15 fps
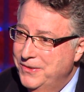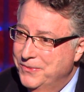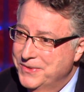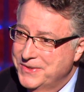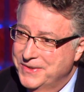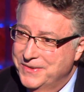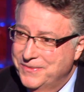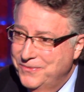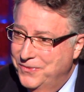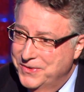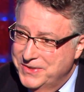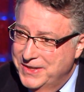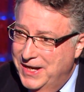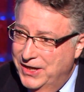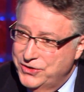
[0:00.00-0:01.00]
Was
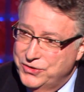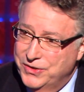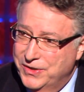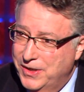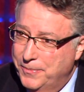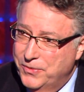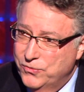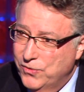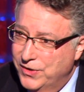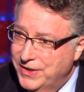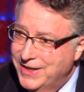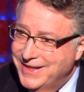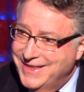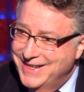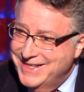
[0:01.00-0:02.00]
it actually up and
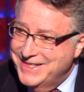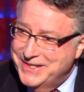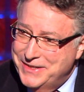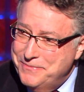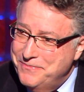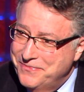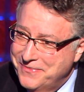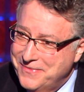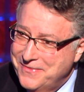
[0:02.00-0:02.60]
running at that time?